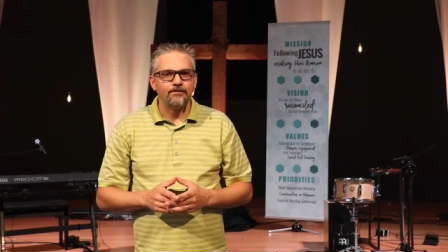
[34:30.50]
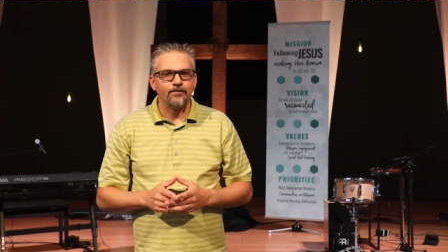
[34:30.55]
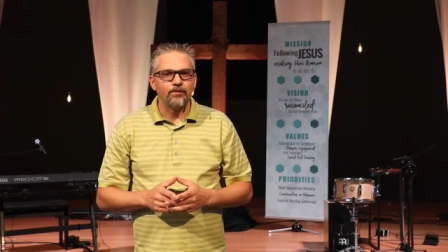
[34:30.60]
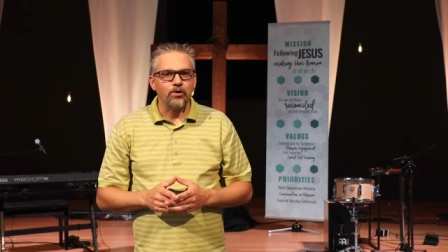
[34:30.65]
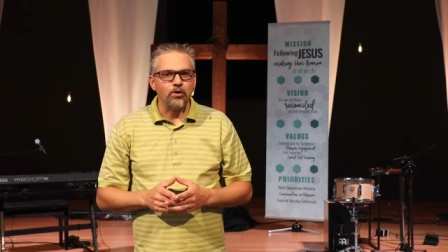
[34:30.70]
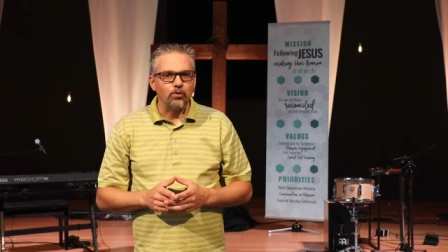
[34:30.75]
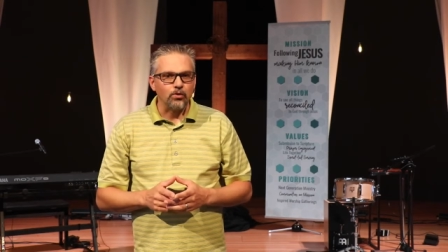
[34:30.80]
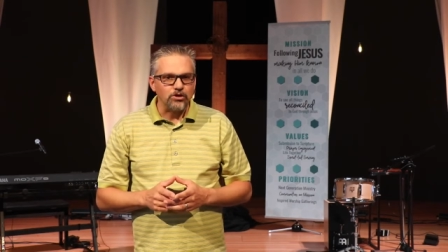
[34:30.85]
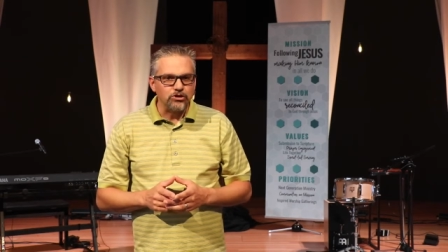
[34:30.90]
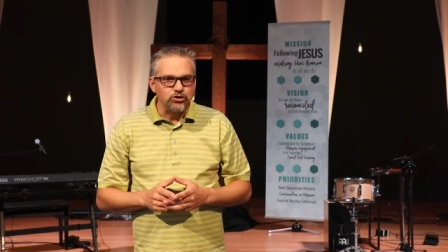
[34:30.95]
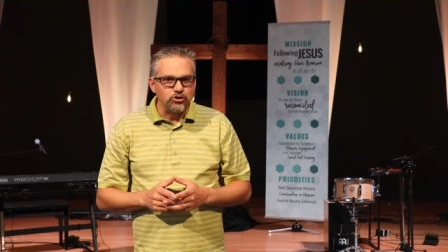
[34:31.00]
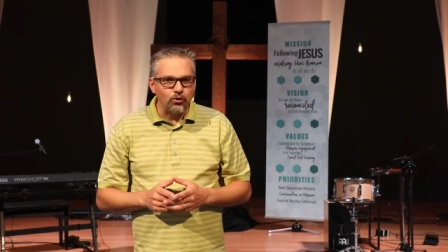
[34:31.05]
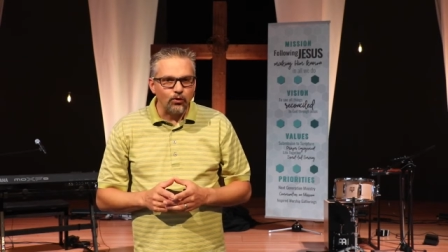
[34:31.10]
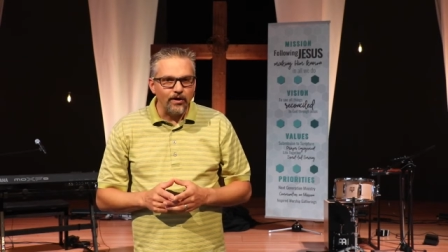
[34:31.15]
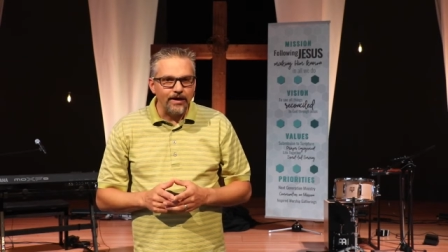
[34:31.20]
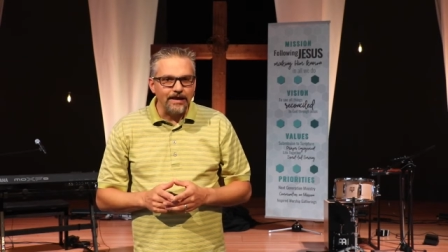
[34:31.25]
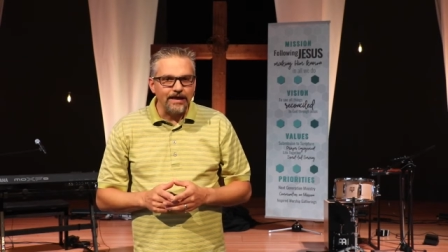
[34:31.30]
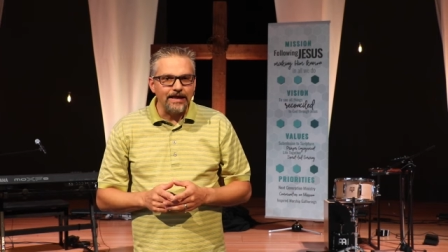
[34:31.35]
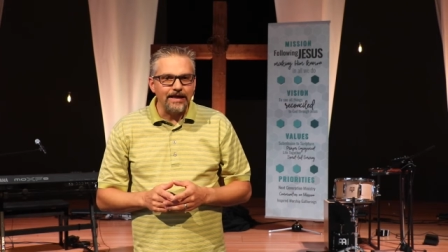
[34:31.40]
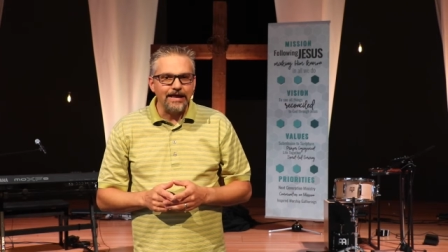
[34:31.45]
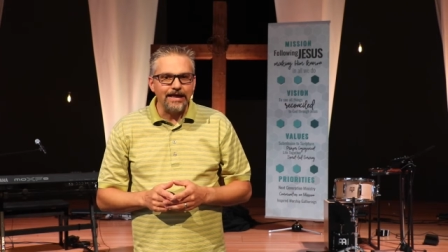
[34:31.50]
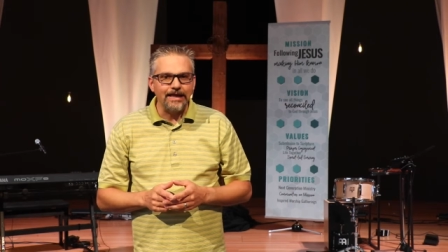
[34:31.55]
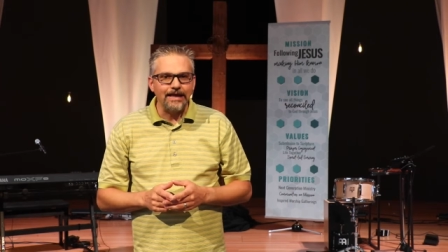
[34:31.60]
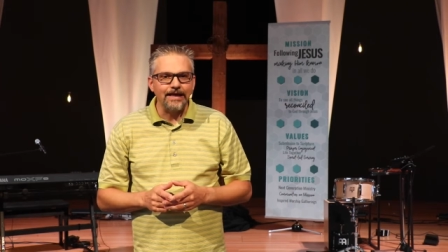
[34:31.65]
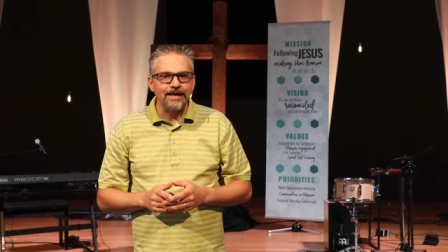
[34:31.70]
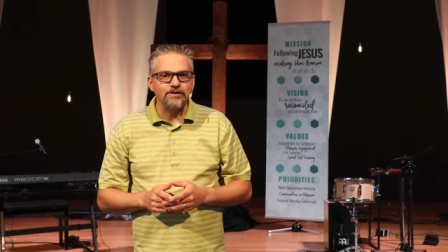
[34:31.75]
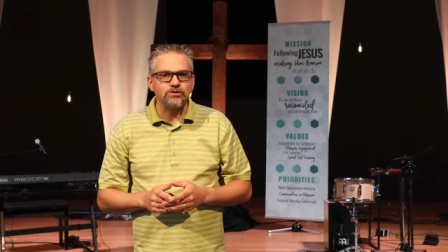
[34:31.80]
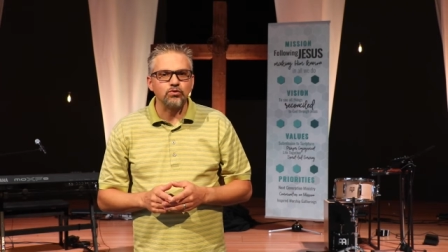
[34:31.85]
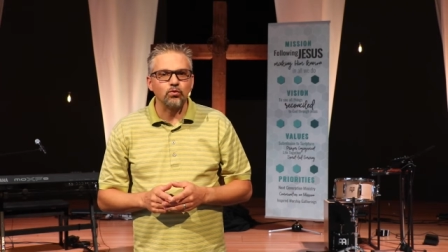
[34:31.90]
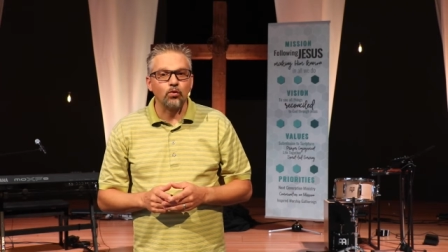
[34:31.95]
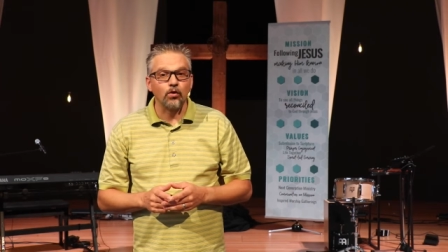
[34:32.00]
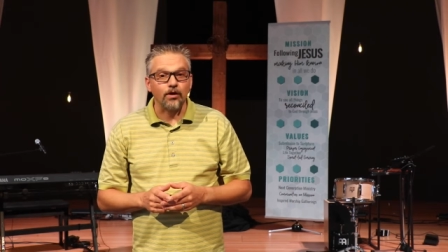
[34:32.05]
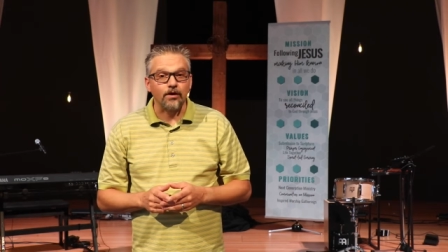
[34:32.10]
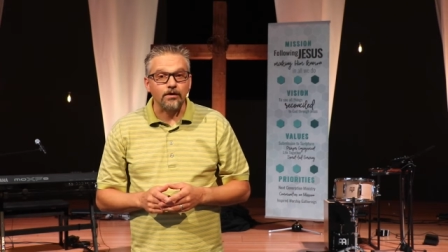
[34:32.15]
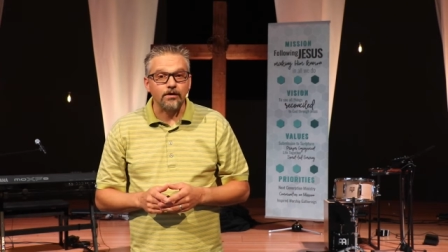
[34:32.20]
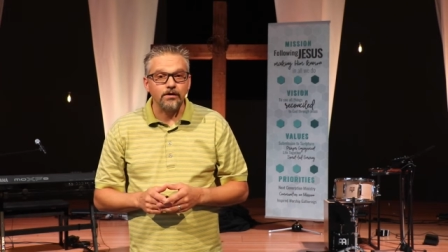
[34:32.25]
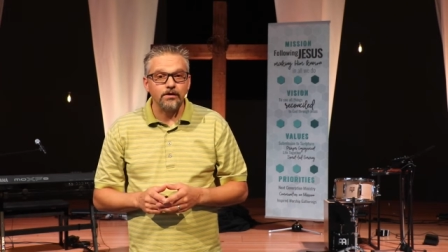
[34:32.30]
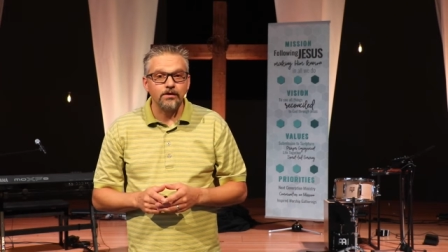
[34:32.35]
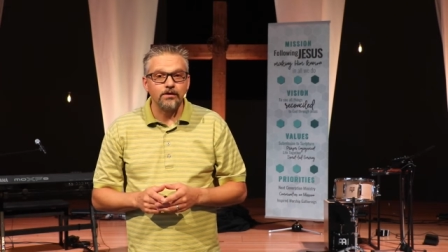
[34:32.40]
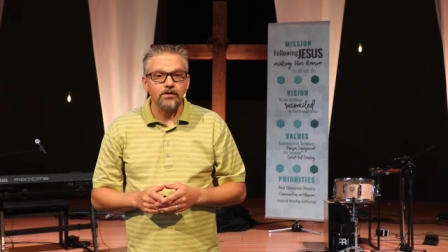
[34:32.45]
you are joining in his
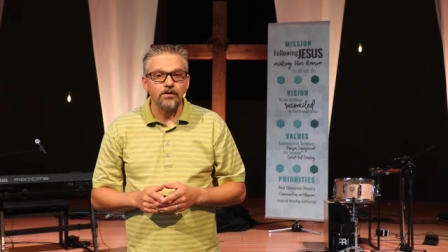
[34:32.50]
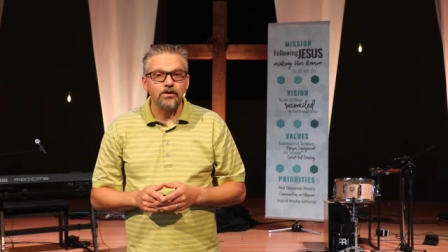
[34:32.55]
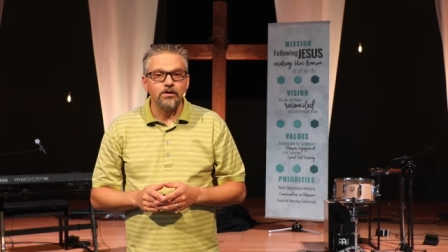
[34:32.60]
work